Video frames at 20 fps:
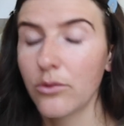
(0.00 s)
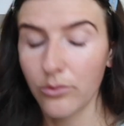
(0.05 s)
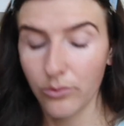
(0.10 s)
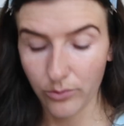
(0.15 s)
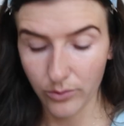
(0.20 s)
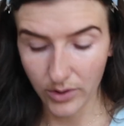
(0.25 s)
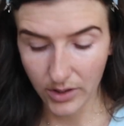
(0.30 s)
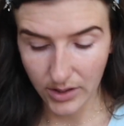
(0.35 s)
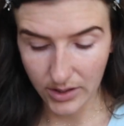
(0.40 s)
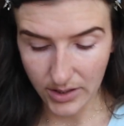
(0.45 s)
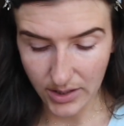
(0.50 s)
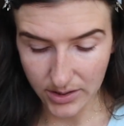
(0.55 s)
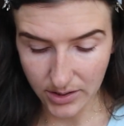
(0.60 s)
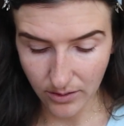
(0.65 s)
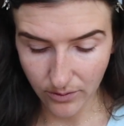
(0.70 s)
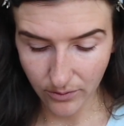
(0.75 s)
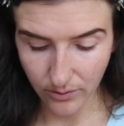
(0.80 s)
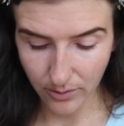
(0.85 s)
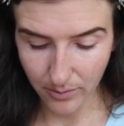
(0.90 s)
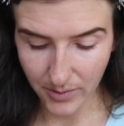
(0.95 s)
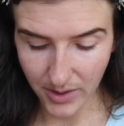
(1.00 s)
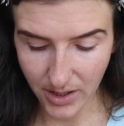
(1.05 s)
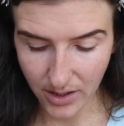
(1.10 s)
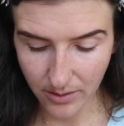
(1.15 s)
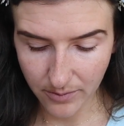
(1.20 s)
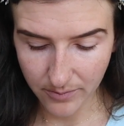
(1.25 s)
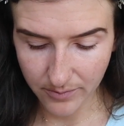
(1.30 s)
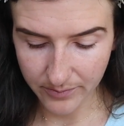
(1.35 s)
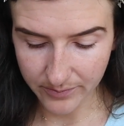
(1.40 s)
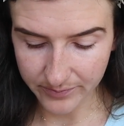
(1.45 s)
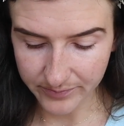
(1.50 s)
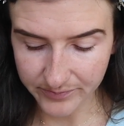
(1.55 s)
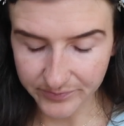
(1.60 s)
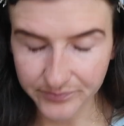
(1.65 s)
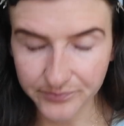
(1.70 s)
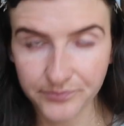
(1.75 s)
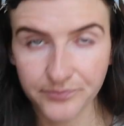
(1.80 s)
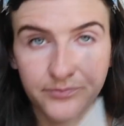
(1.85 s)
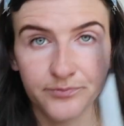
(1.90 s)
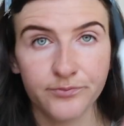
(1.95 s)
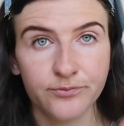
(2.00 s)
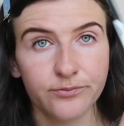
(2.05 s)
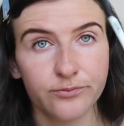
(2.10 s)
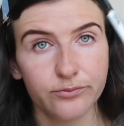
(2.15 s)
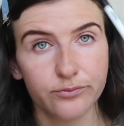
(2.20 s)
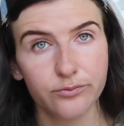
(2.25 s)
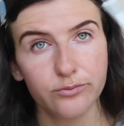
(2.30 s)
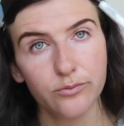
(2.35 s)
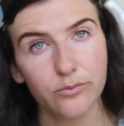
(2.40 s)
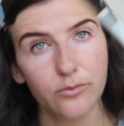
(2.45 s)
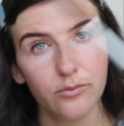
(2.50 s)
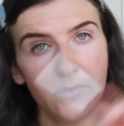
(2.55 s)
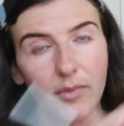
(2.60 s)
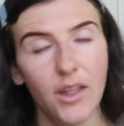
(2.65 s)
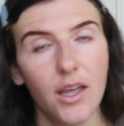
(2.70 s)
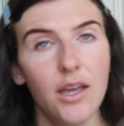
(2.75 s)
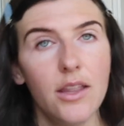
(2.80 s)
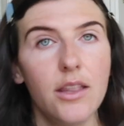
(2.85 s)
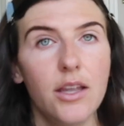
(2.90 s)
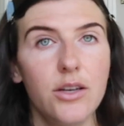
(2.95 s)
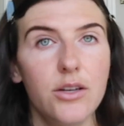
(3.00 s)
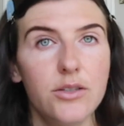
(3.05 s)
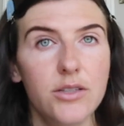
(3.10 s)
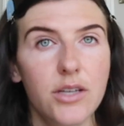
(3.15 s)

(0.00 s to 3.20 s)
really does it for me. And then you